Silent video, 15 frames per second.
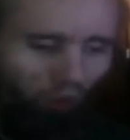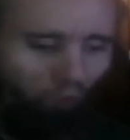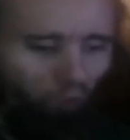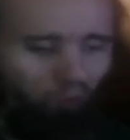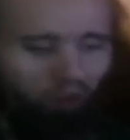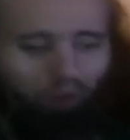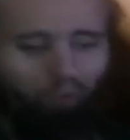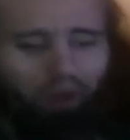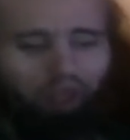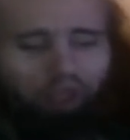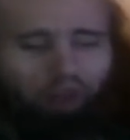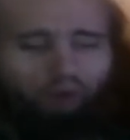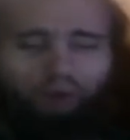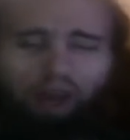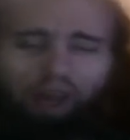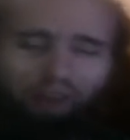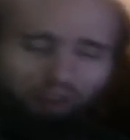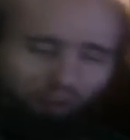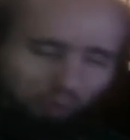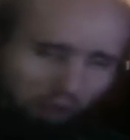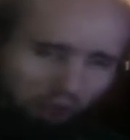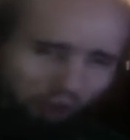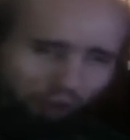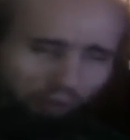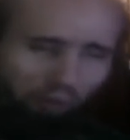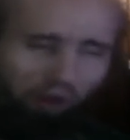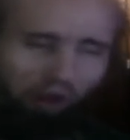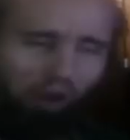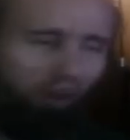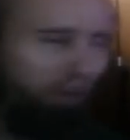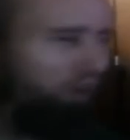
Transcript: With the way your ass smells, bro,